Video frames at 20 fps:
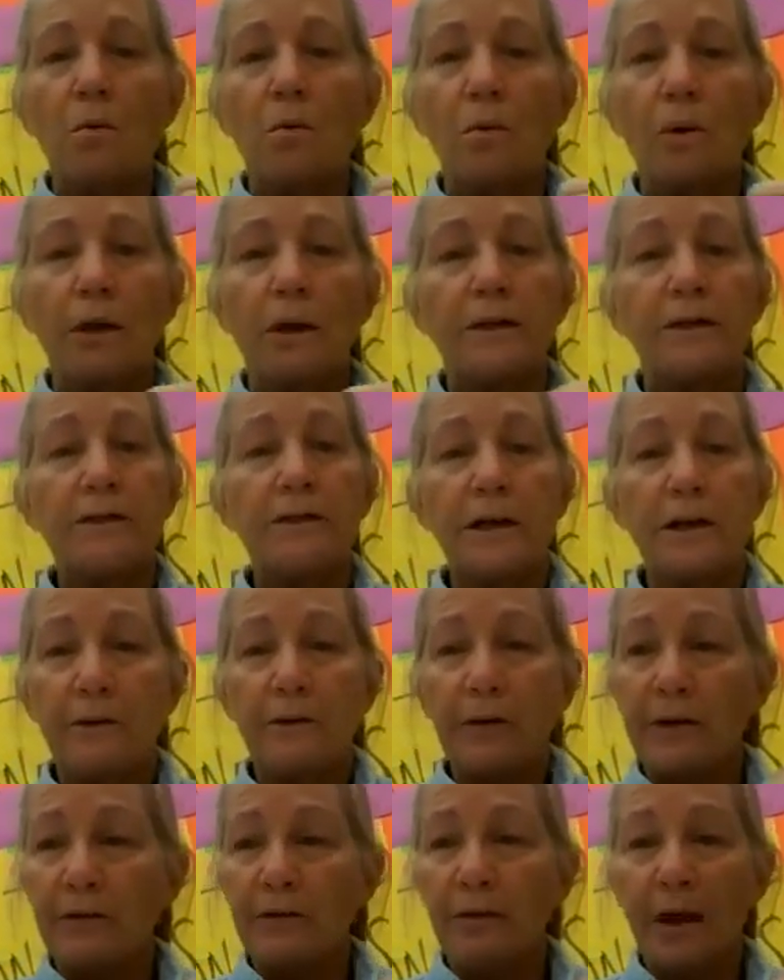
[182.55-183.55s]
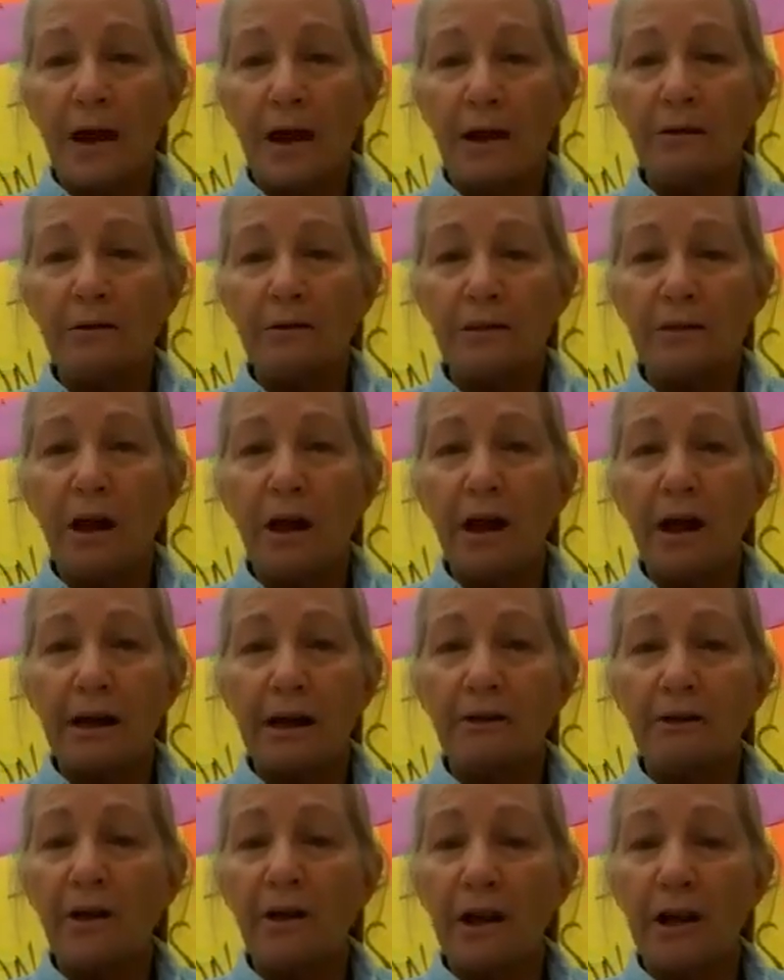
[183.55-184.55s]
We're going to decorate the
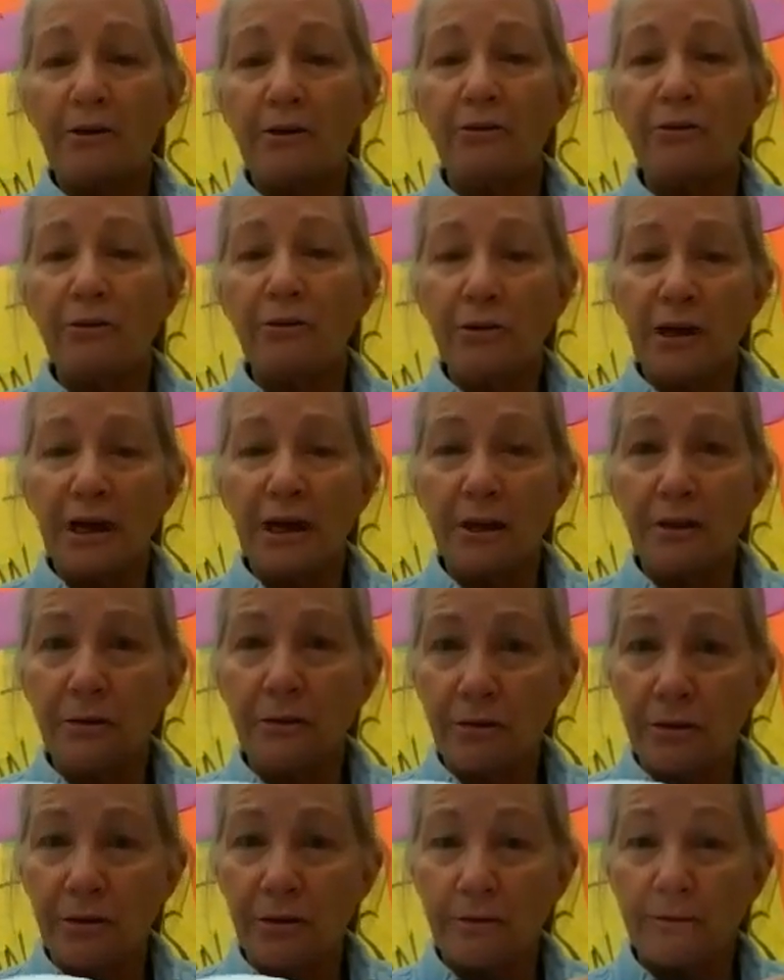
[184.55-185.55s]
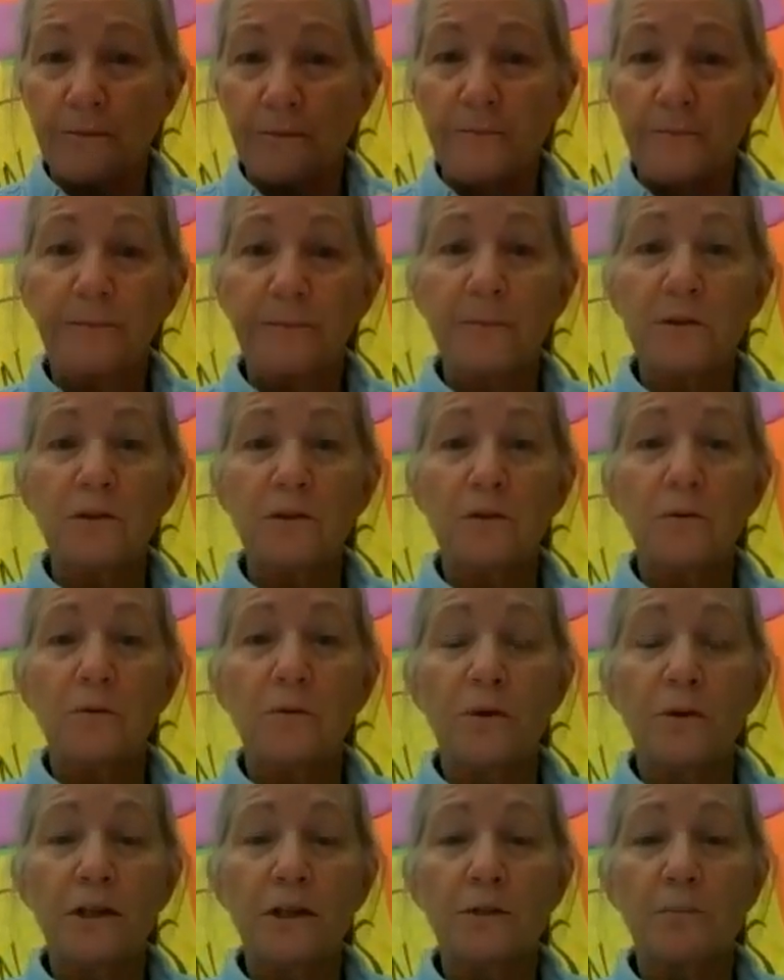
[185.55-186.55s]
outside underneath.
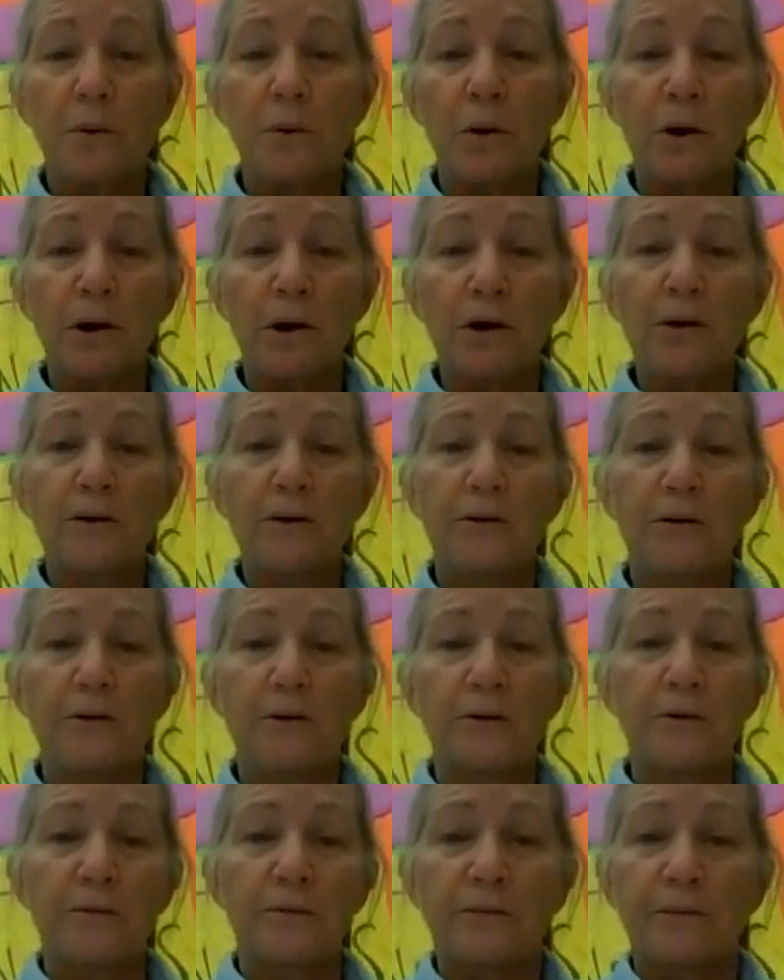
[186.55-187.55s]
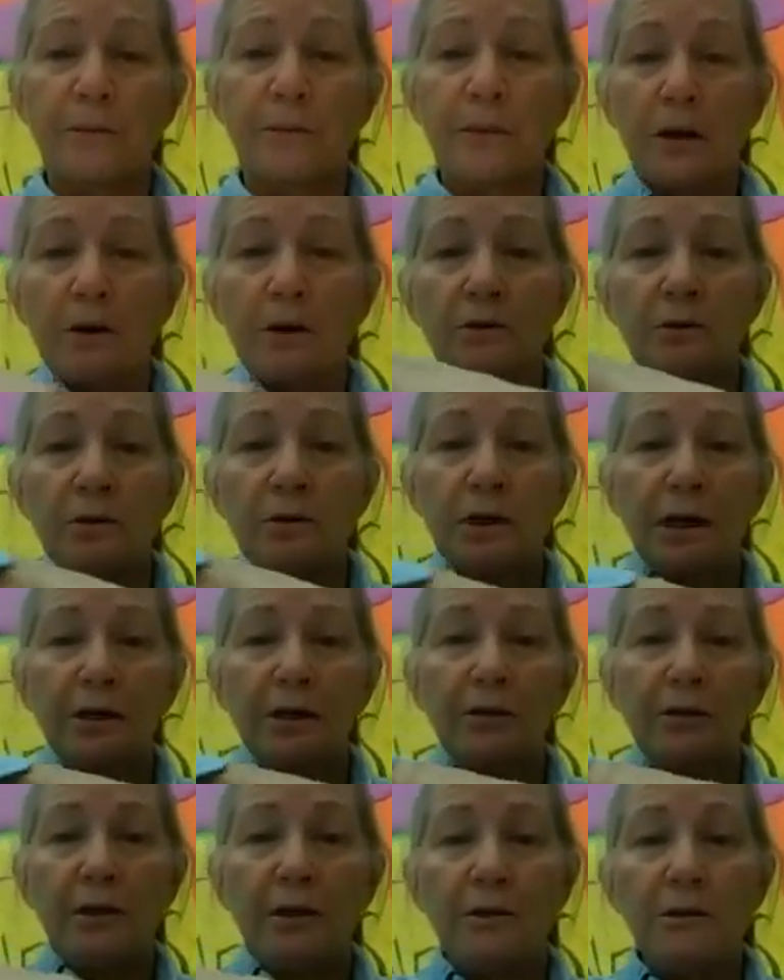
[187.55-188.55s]
So this part that goes
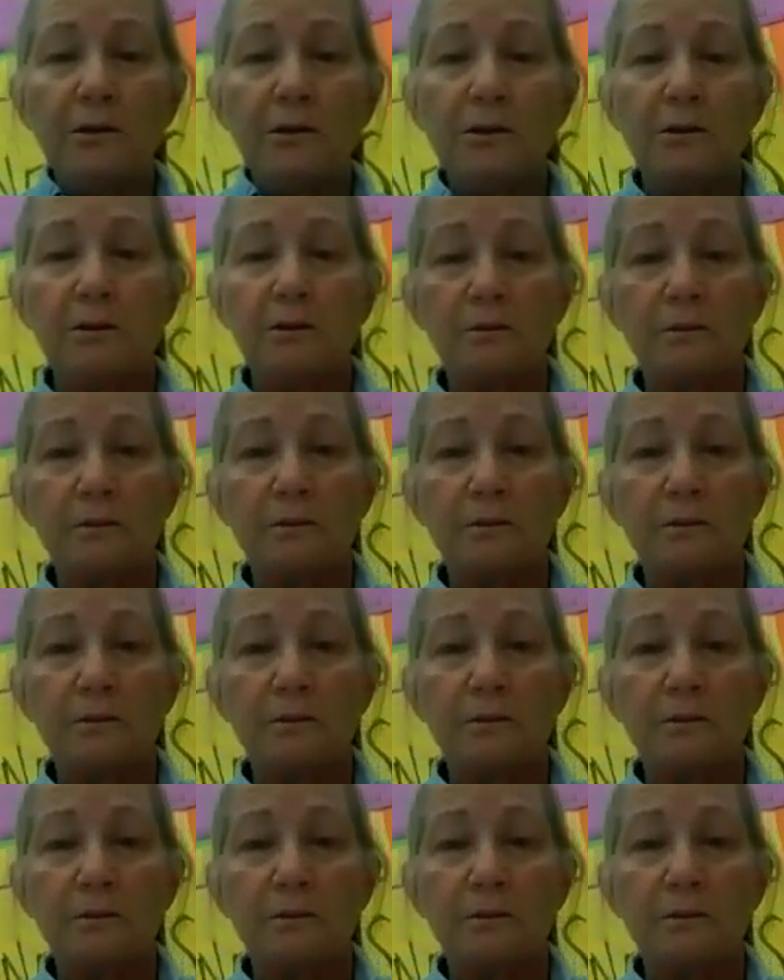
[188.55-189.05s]
like this,